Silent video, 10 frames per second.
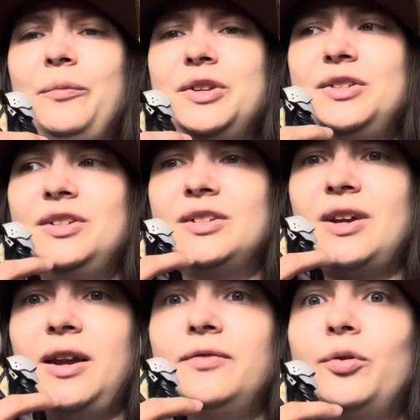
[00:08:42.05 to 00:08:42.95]
which is
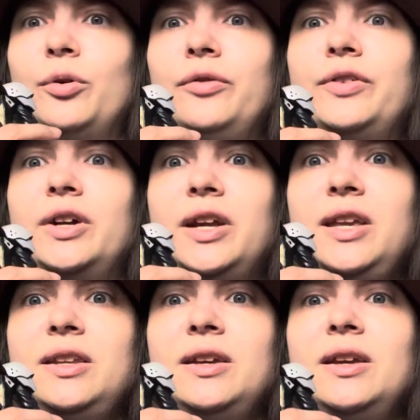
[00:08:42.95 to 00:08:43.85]
kind of
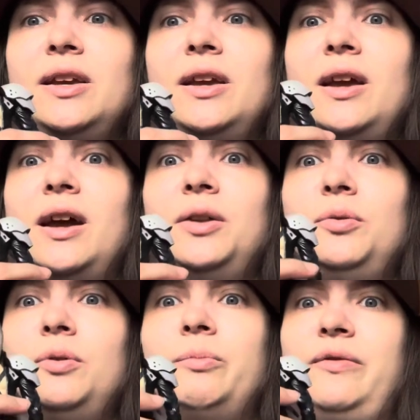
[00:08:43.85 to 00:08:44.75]
horrifying. I don't
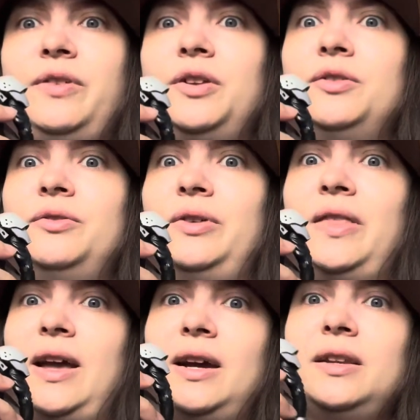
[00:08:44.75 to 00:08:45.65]
want my figure doing
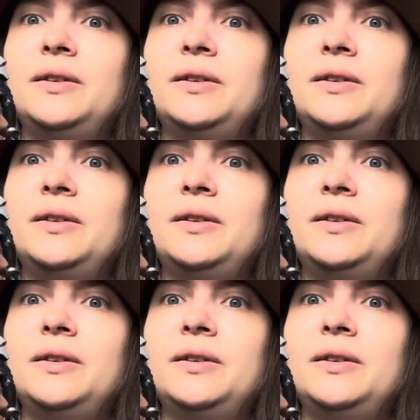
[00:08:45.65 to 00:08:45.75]
that.